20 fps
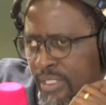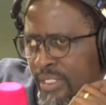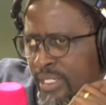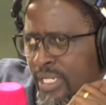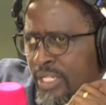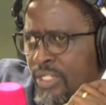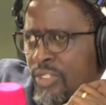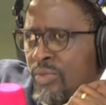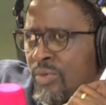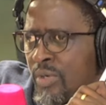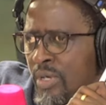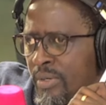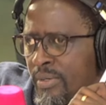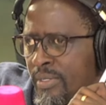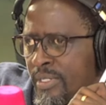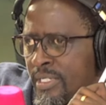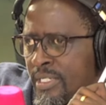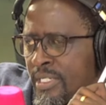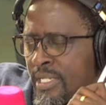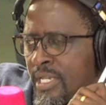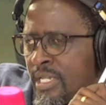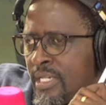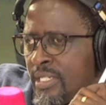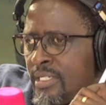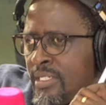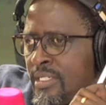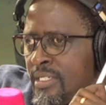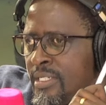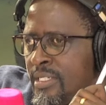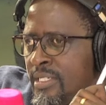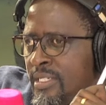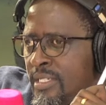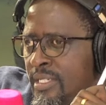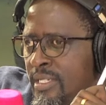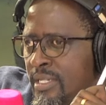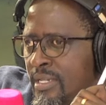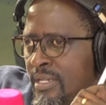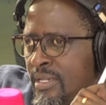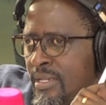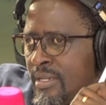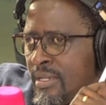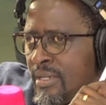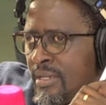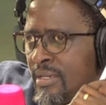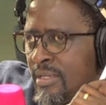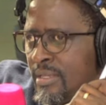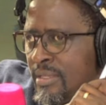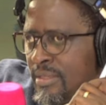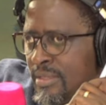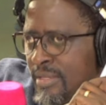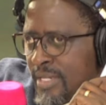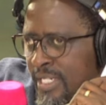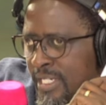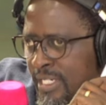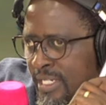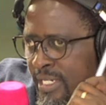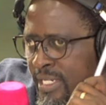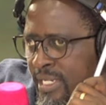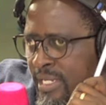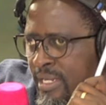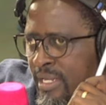last two hours, is the clear